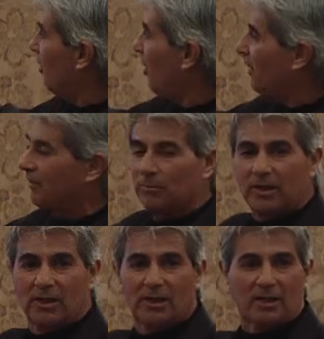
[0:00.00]
all of them, we
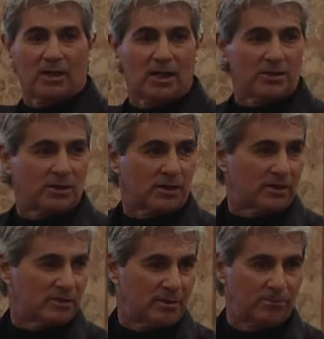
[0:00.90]
were hunting a lot of
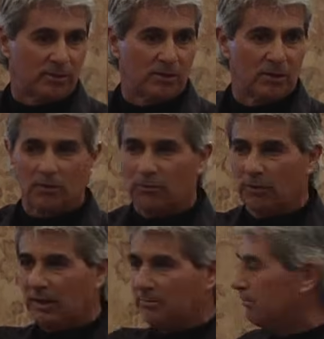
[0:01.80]
dark timber,
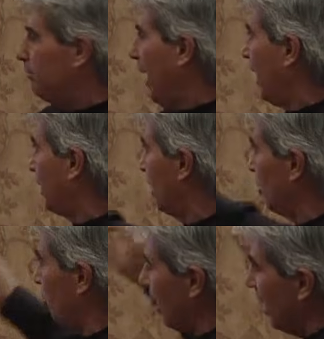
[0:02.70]
really bad
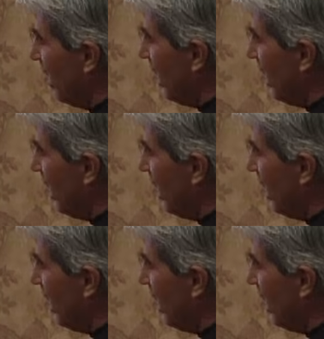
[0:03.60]
country.